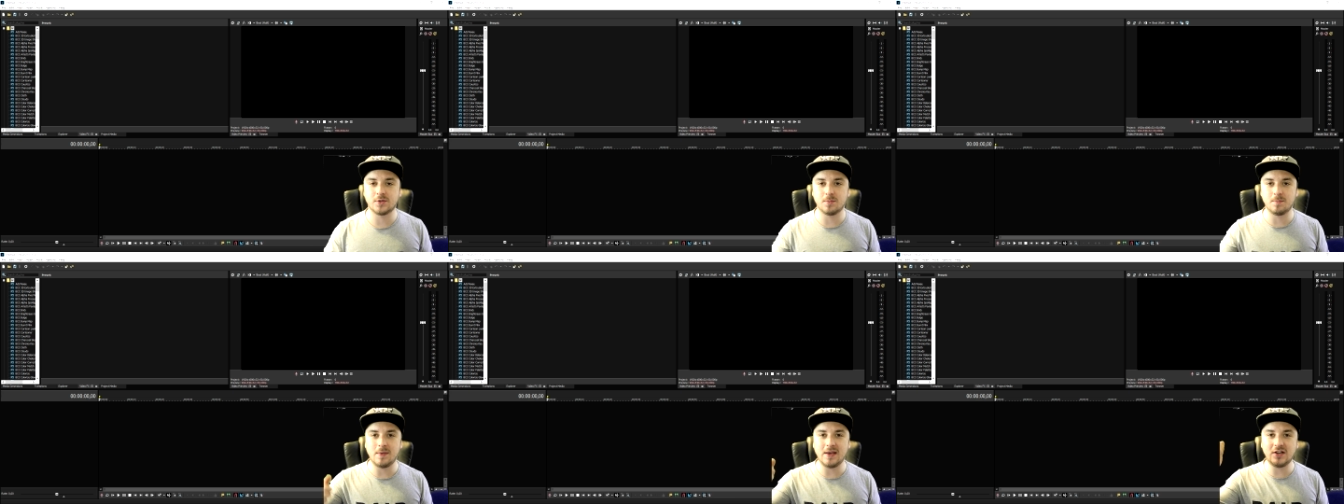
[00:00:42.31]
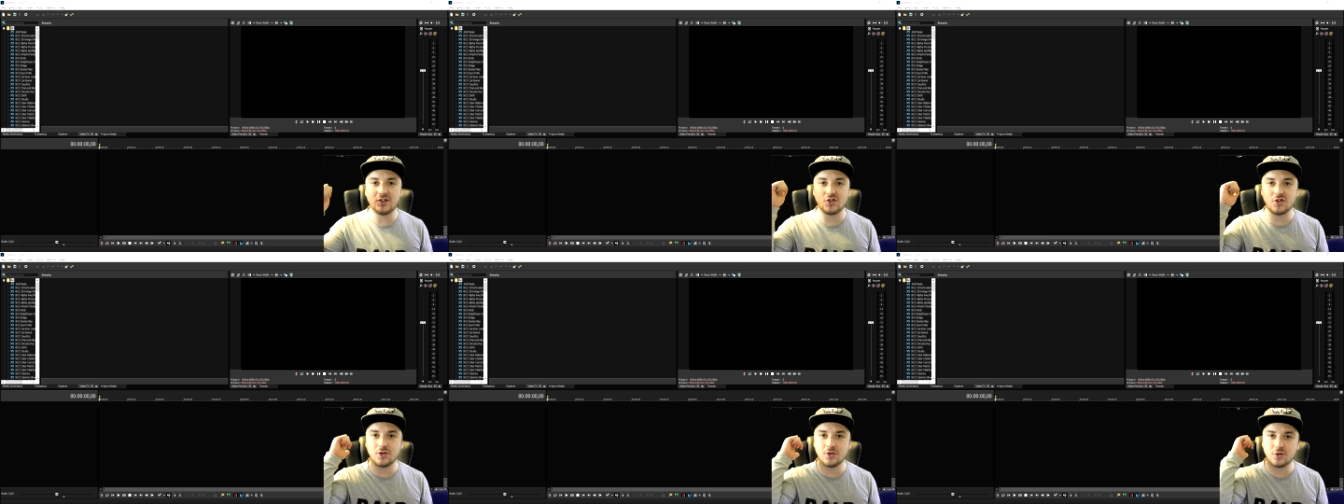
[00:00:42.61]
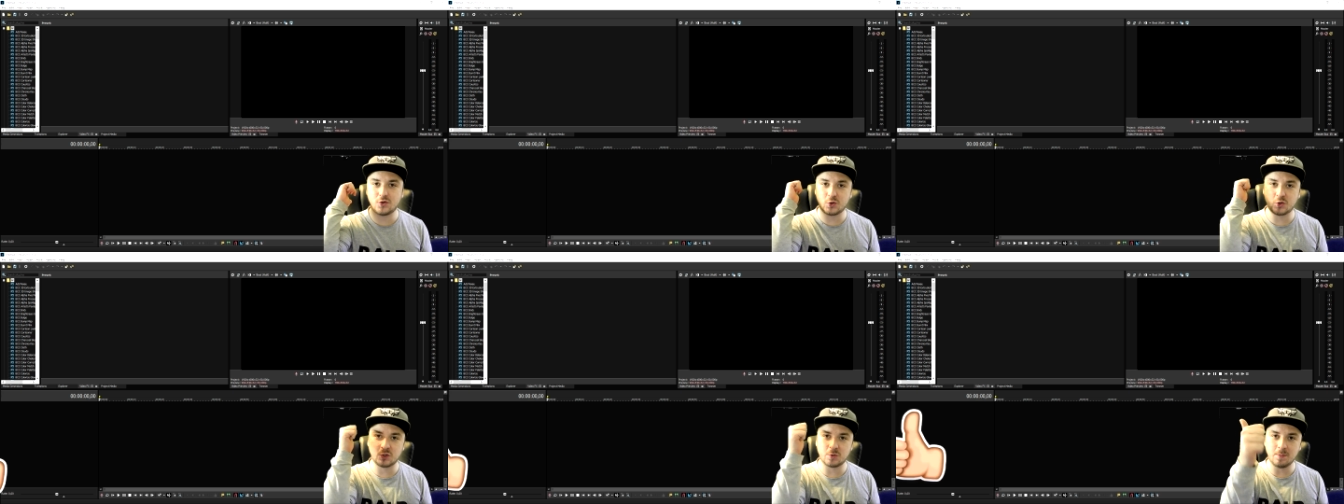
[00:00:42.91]
So make sure
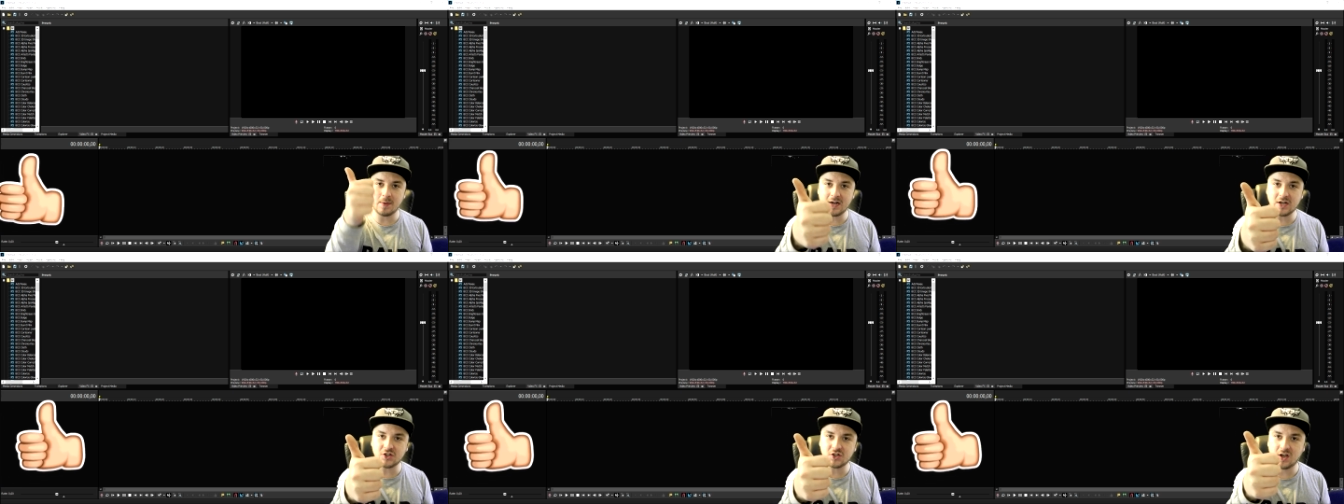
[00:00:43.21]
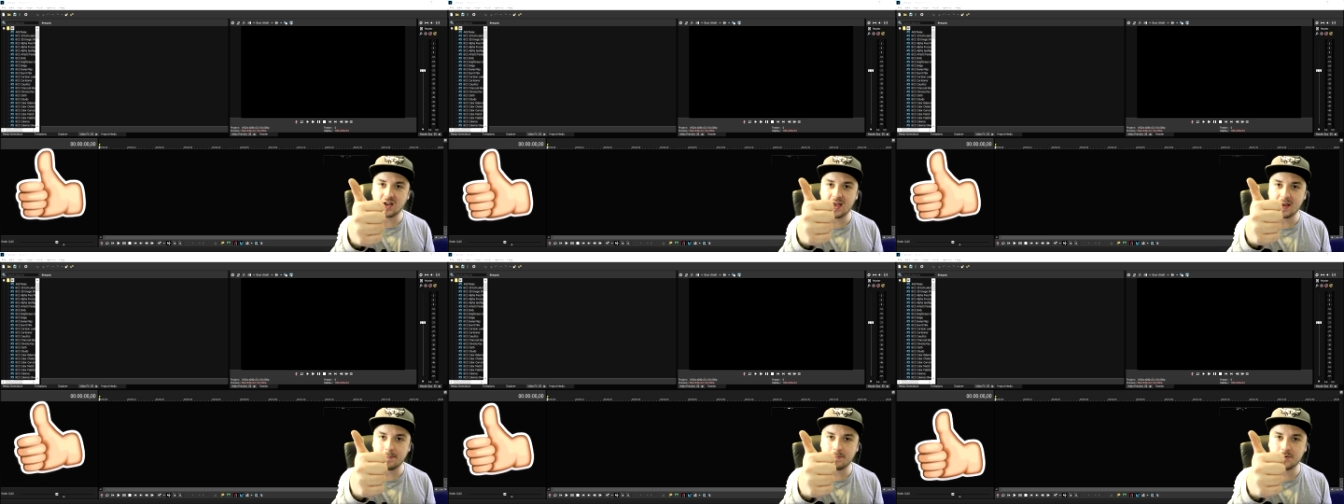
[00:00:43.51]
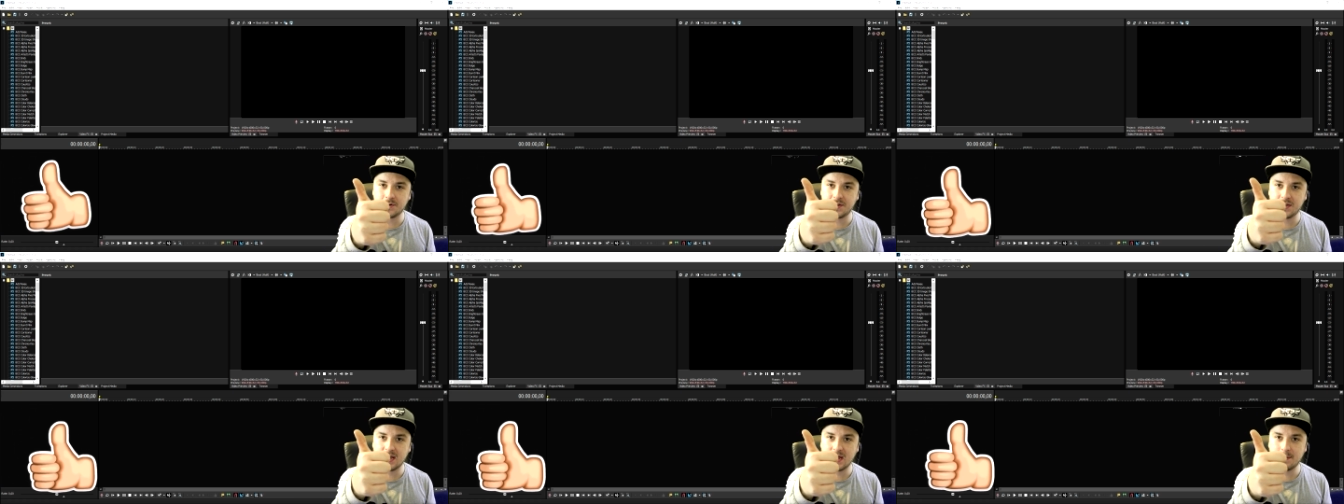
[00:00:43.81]
to smash the like
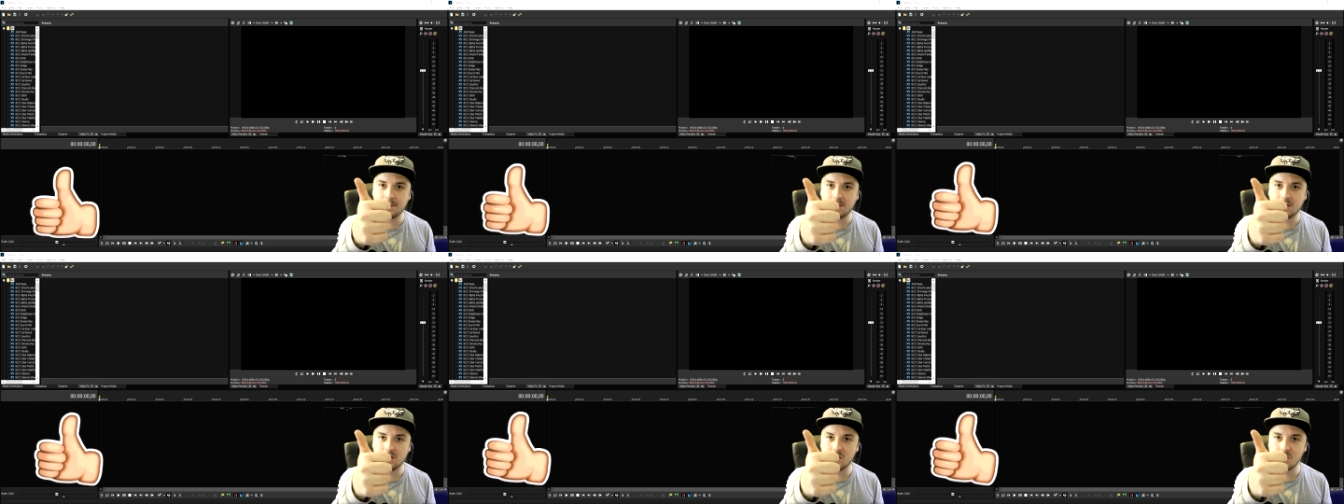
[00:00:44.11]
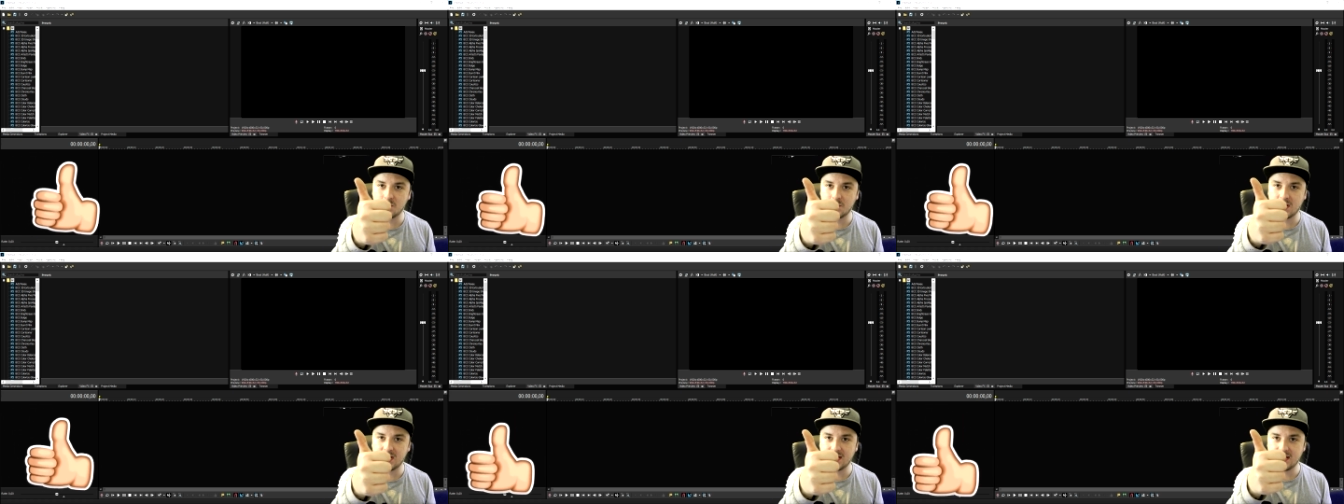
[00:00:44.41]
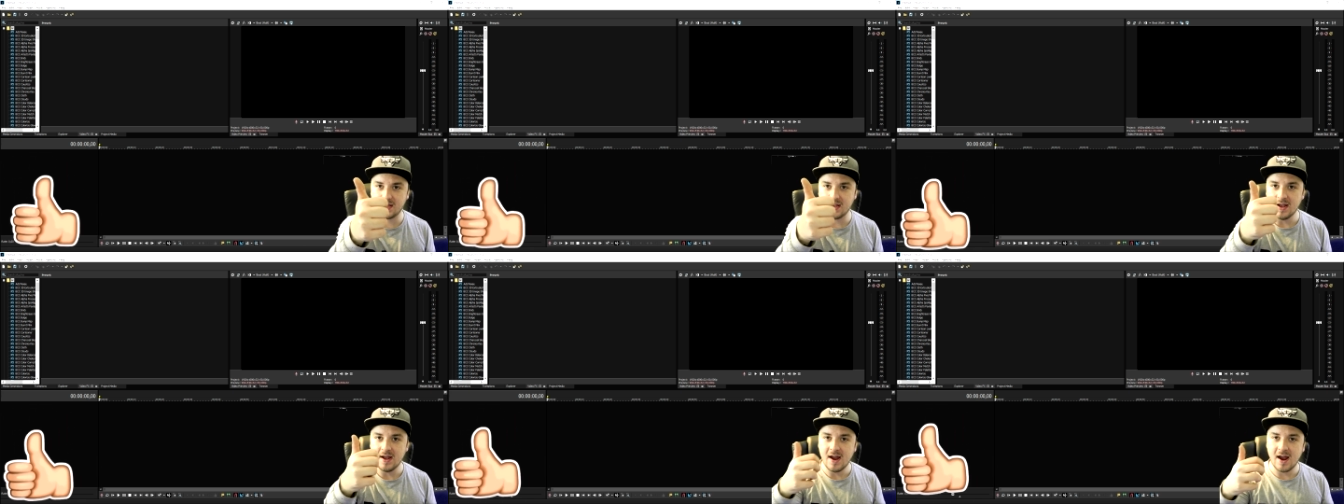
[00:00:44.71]
button down below
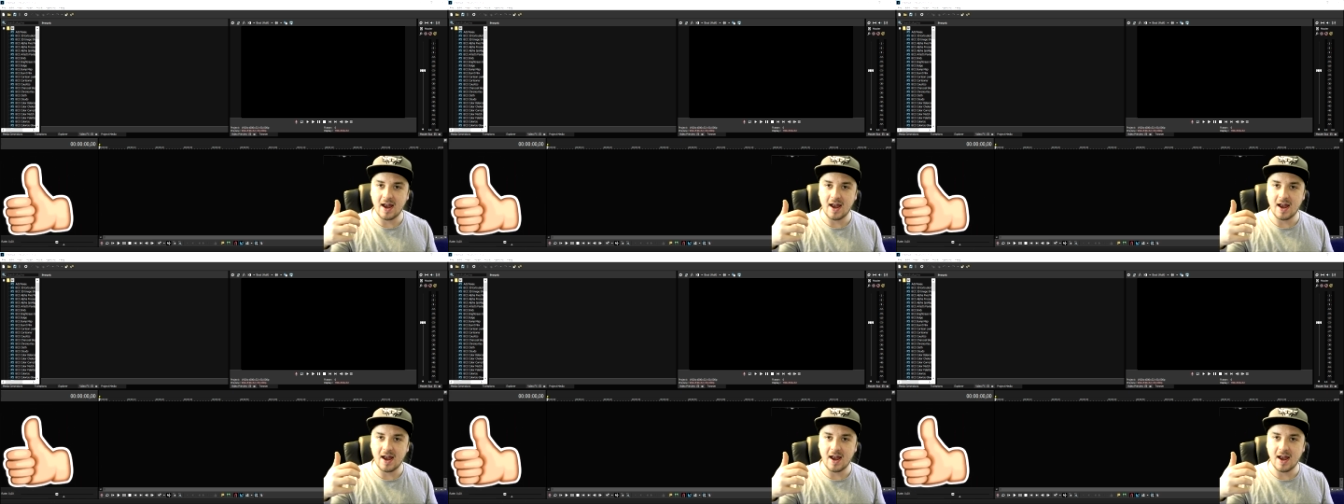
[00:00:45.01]
already.